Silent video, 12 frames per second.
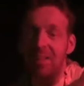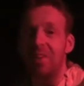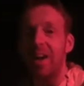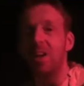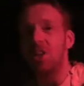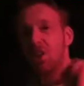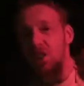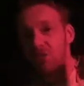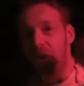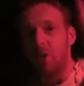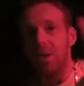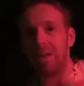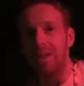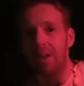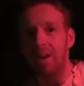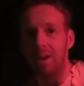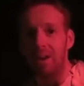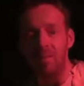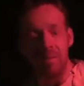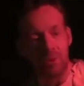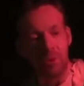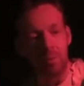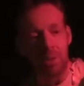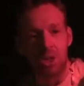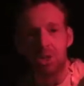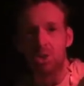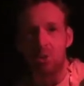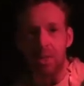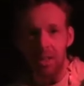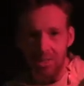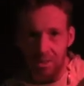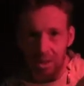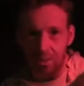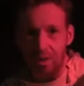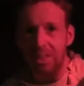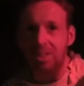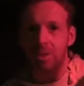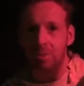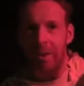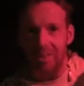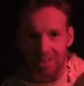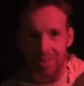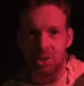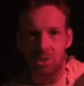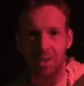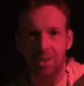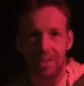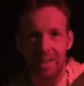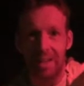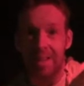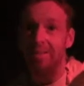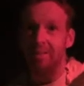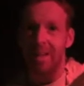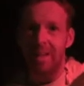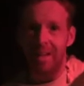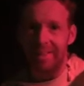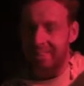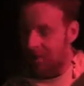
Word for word: If I can throw it in the air and someone in a trolley has got to race someone else in a trolley to get it, it's